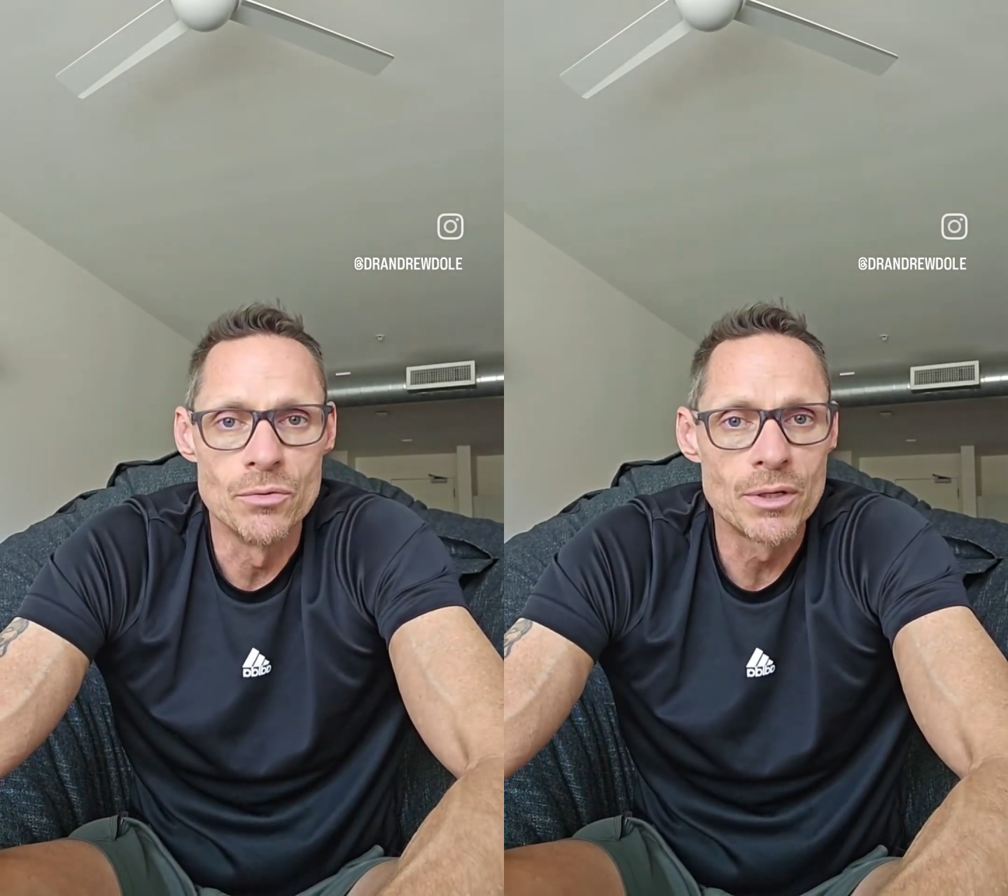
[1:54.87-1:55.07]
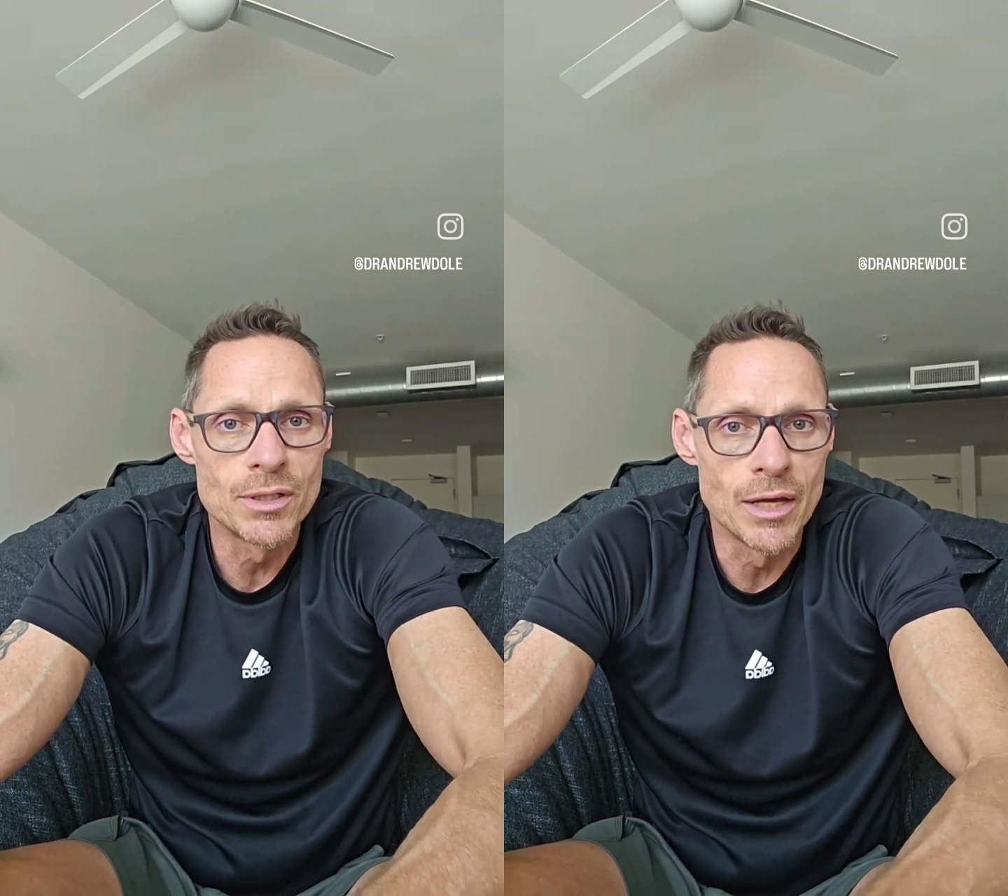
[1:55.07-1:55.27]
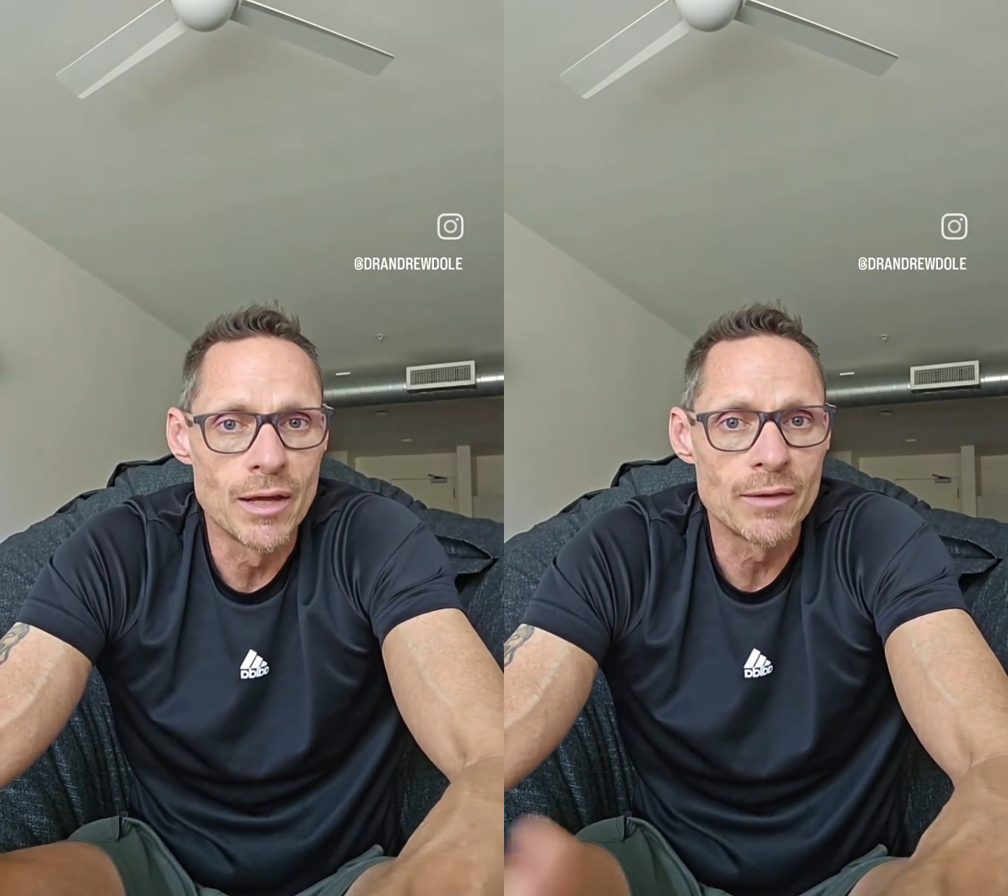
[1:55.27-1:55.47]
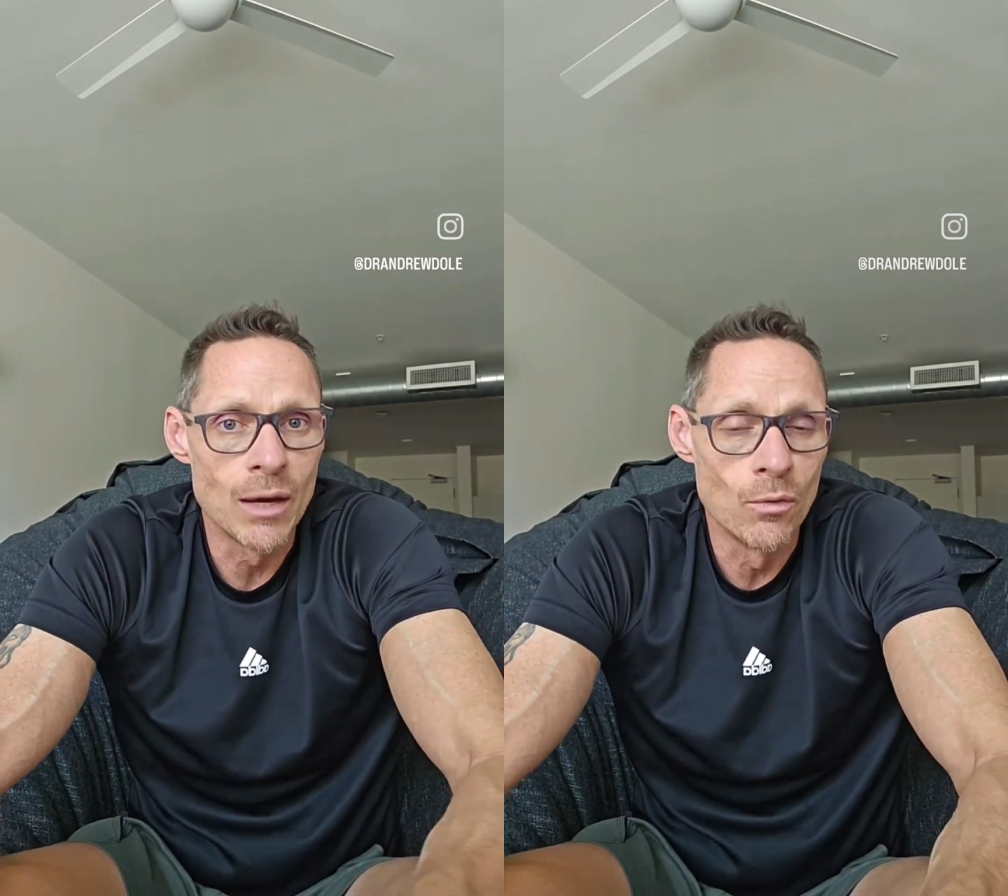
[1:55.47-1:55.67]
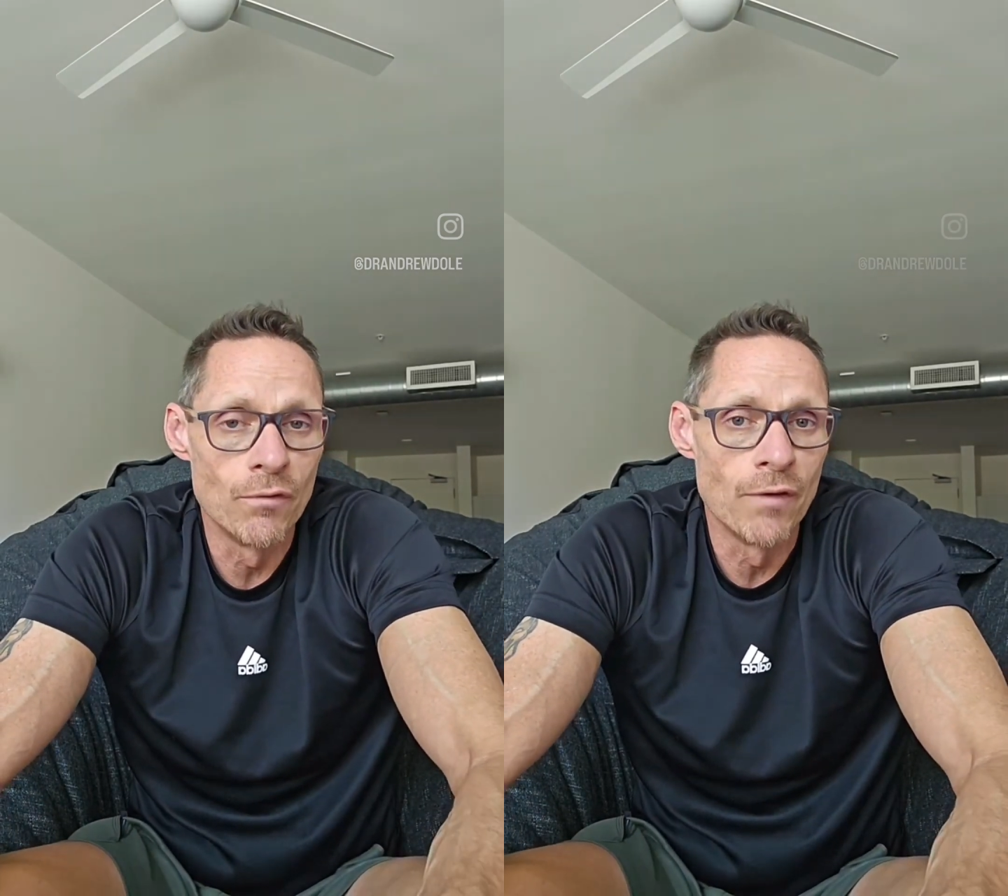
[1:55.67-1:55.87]
can take
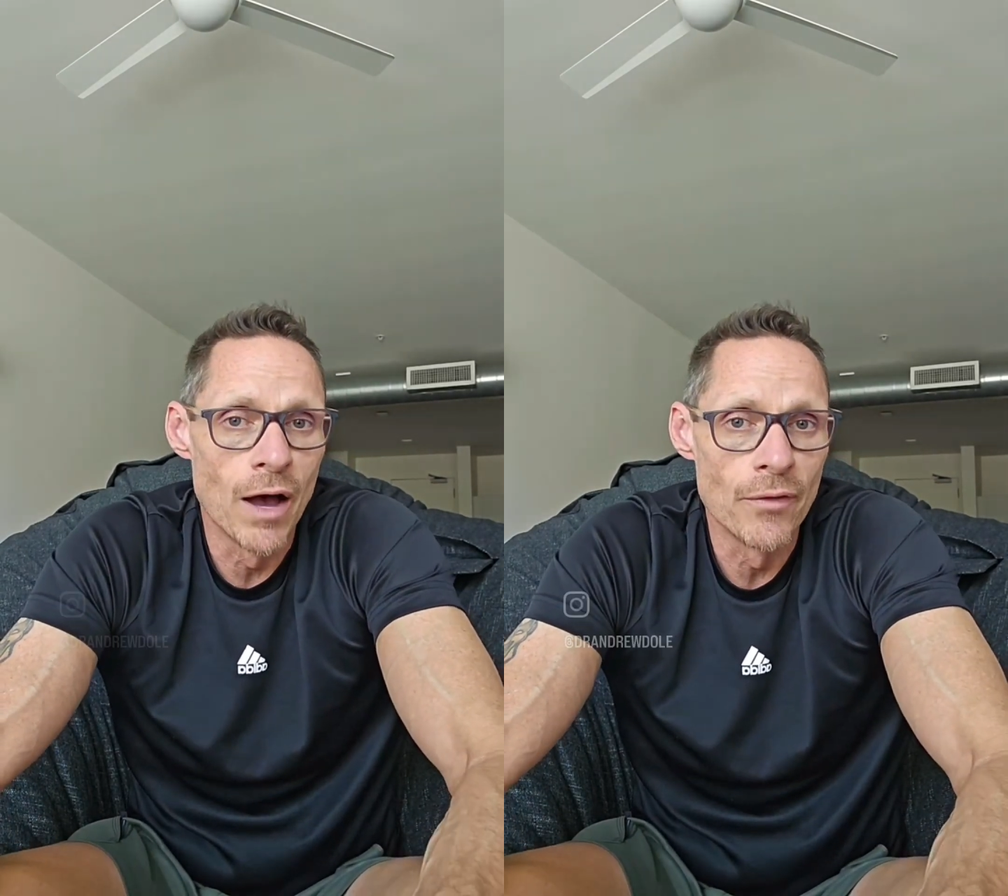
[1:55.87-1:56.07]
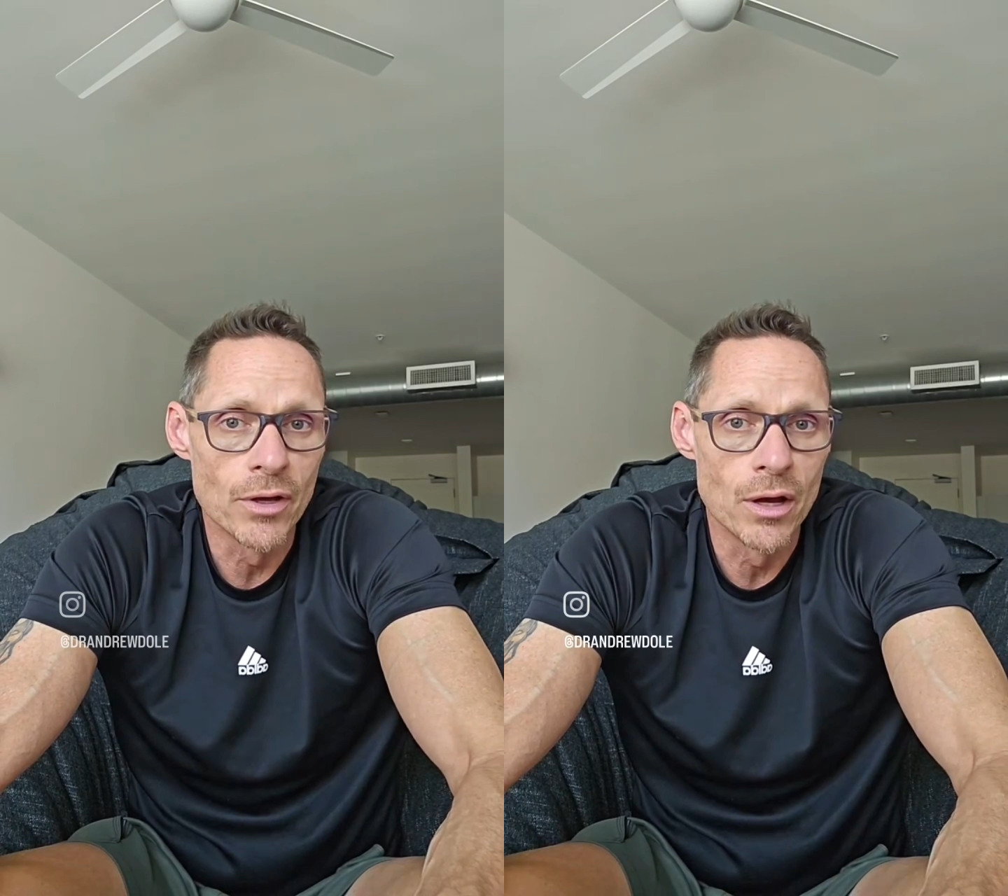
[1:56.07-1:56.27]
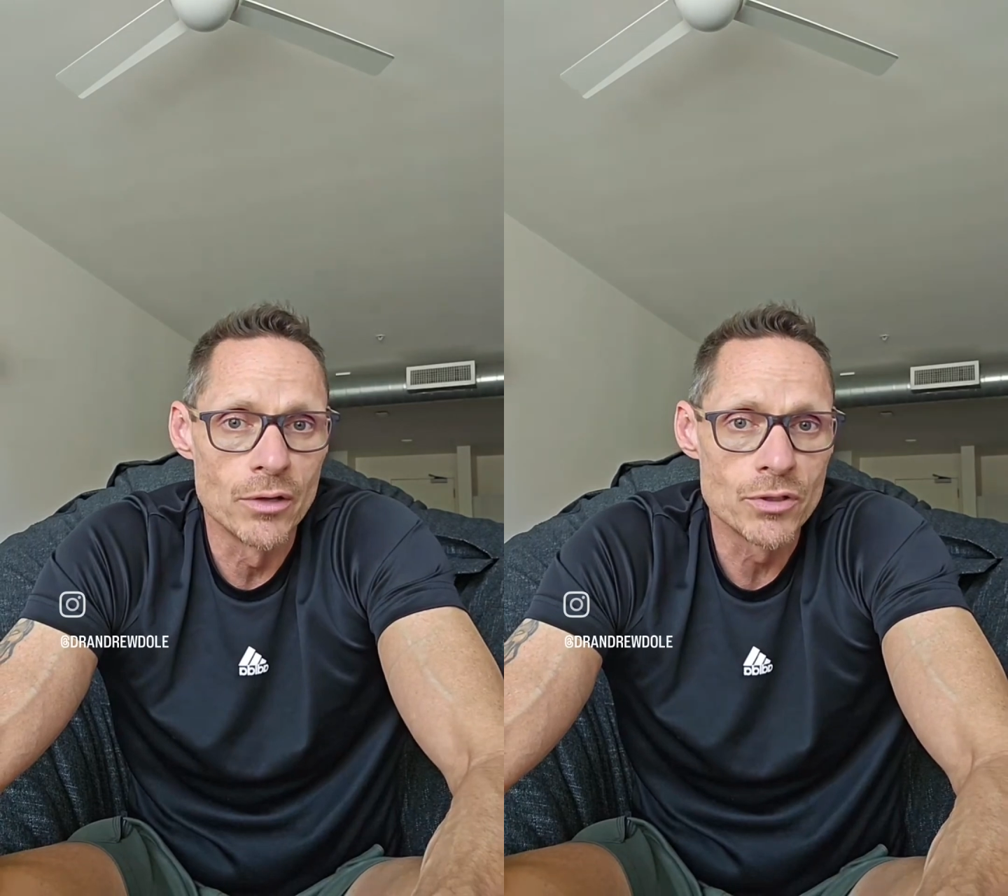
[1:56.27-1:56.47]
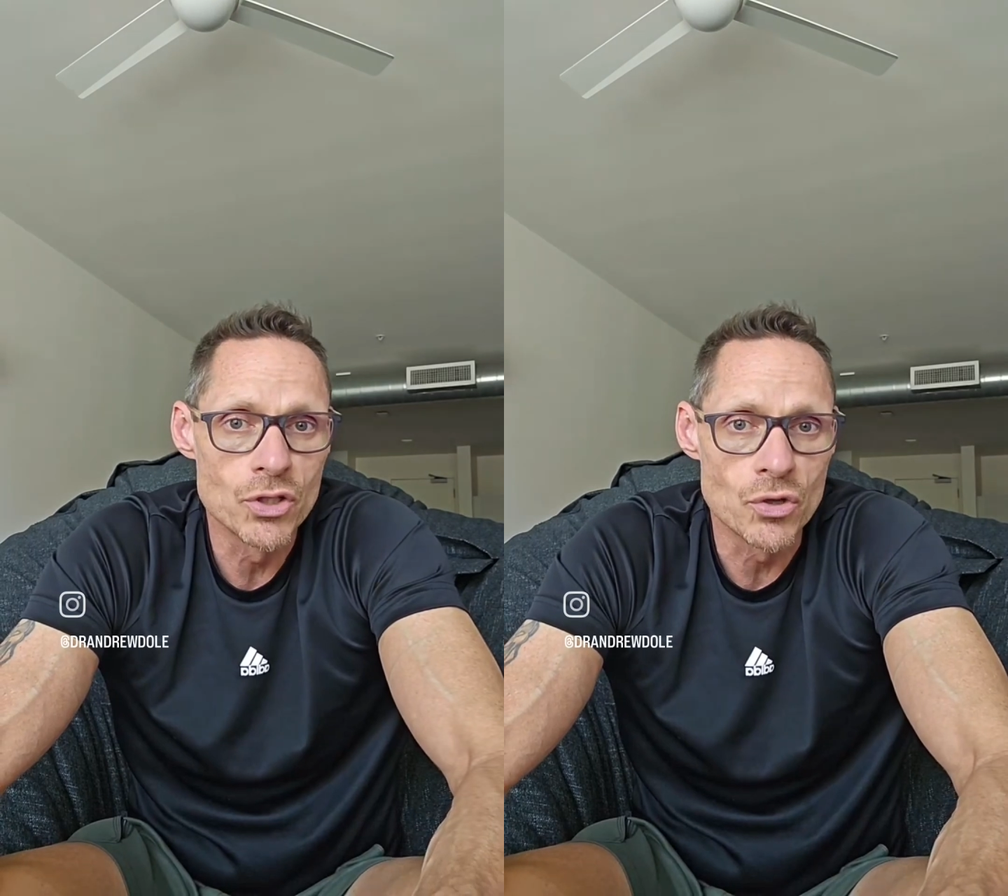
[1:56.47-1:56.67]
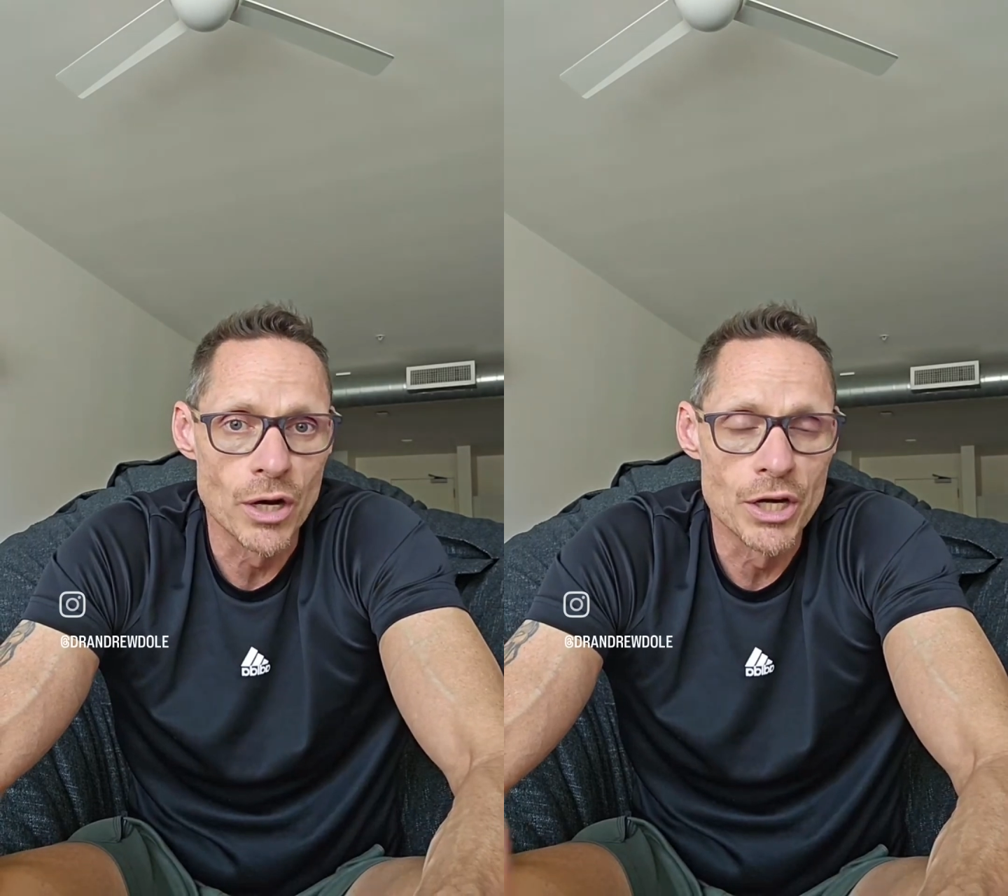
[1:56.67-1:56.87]
that will find the
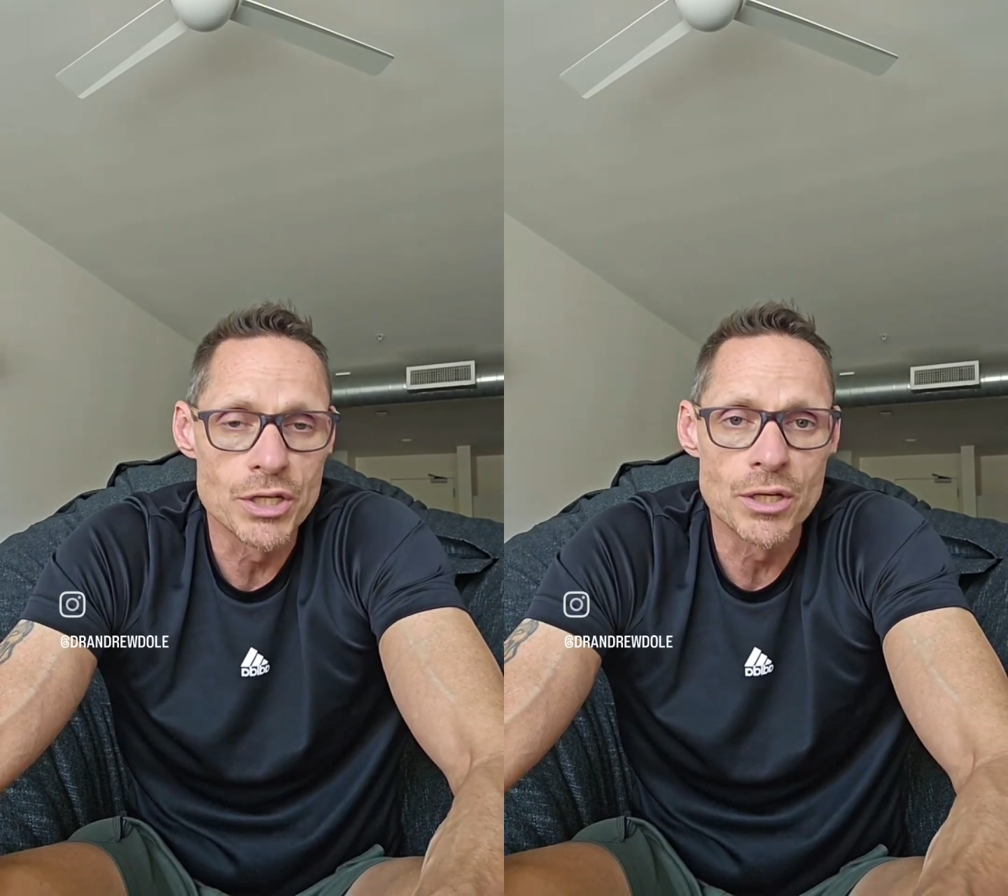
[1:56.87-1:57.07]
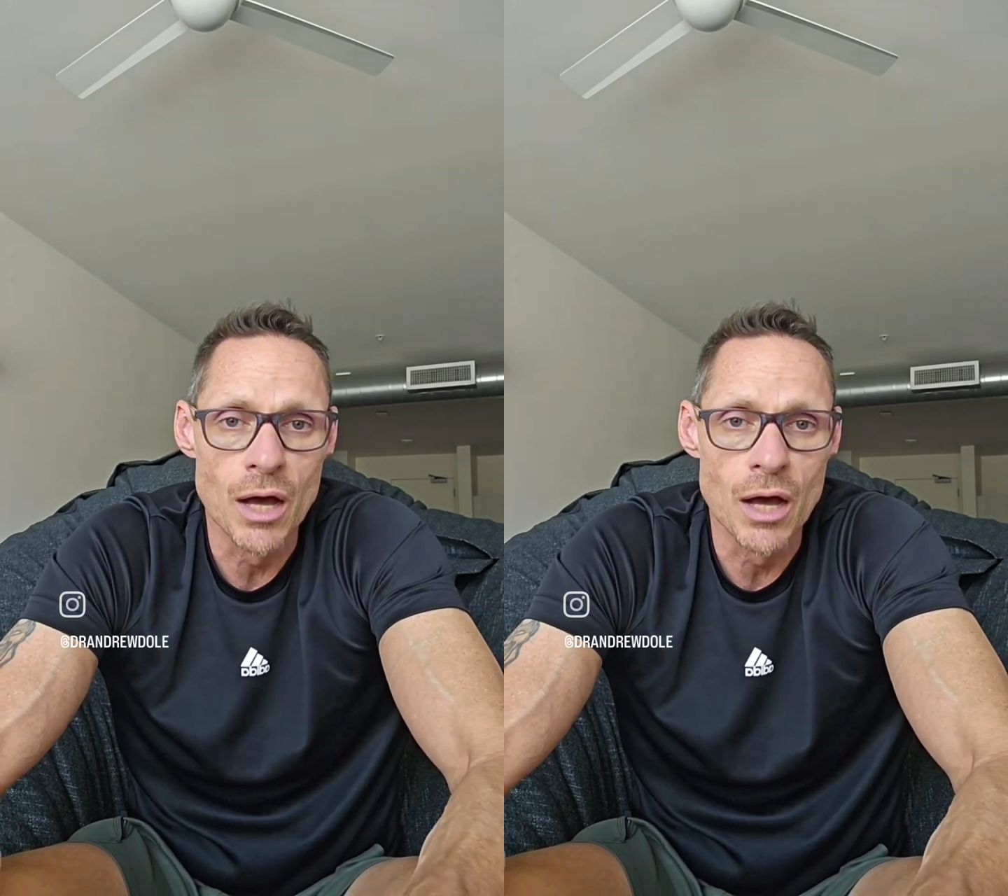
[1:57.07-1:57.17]
concentration